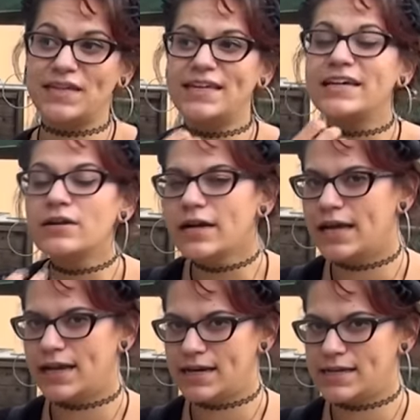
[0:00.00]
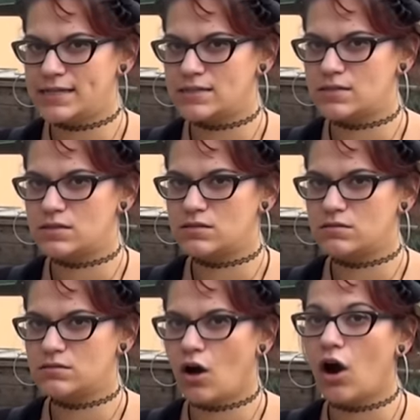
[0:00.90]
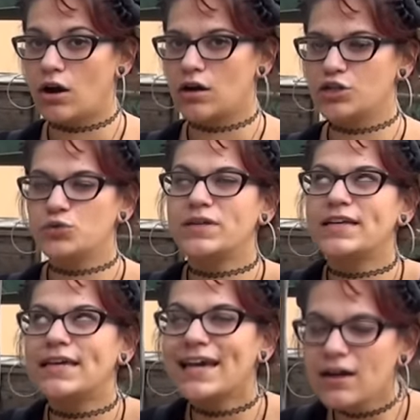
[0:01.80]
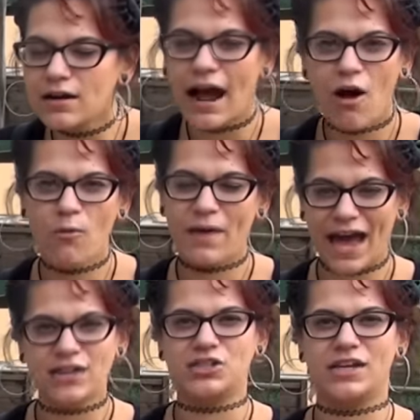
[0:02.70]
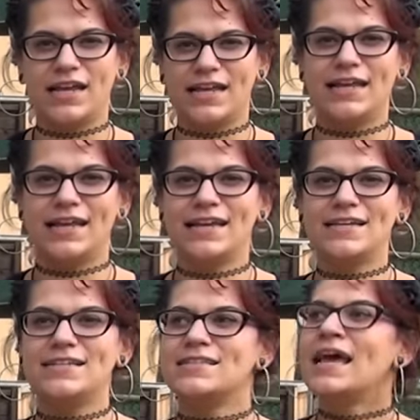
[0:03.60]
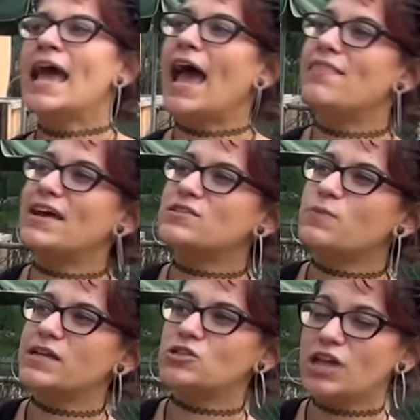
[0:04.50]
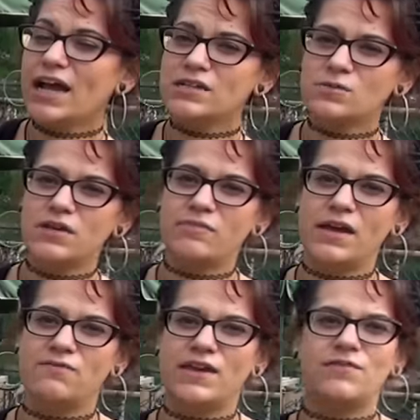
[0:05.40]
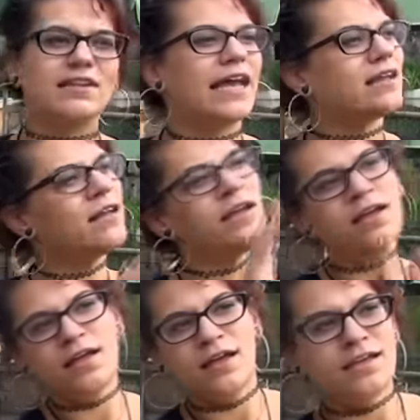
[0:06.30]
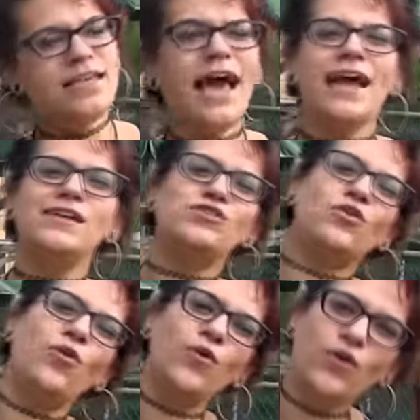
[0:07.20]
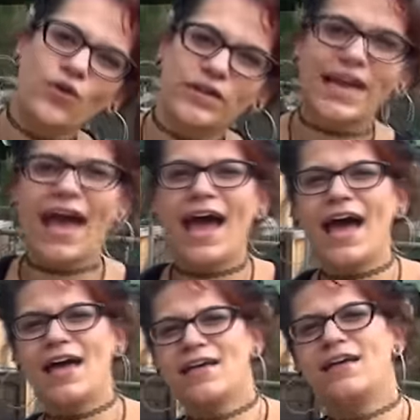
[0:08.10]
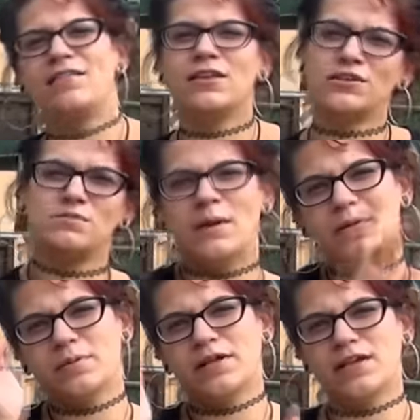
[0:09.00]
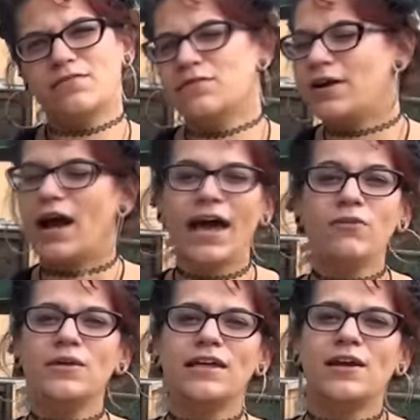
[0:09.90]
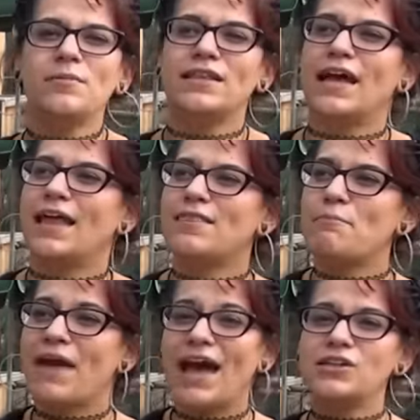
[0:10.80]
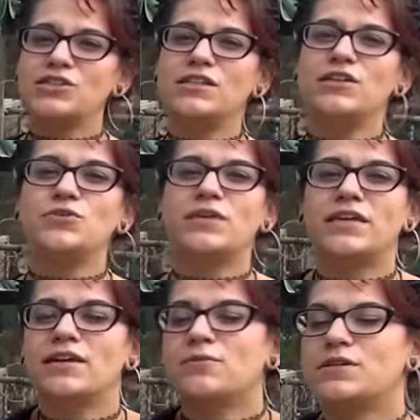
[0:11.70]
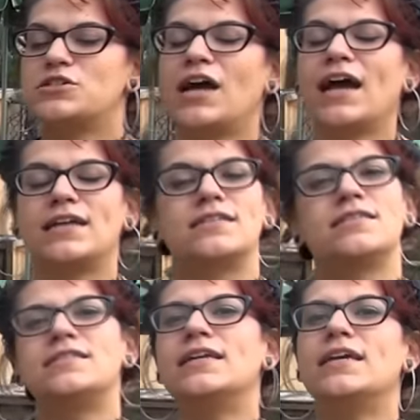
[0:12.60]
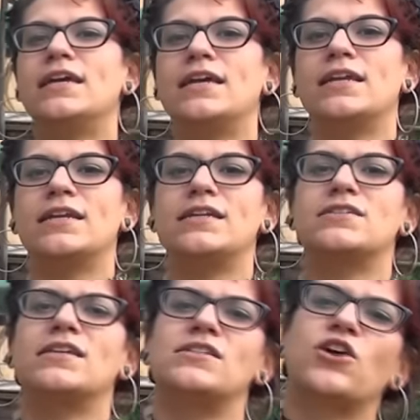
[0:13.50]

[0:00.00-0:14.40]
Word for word: hear it in right. his art. Yeah. You hear how passionate he is. Yeah. And that's why Jack's one of my favorite. Like yeah, he's cool, yeah, there's memorabilia everywhere. I don't really care about that. The passion that you right. hear when Jack is singing and he's, the and he's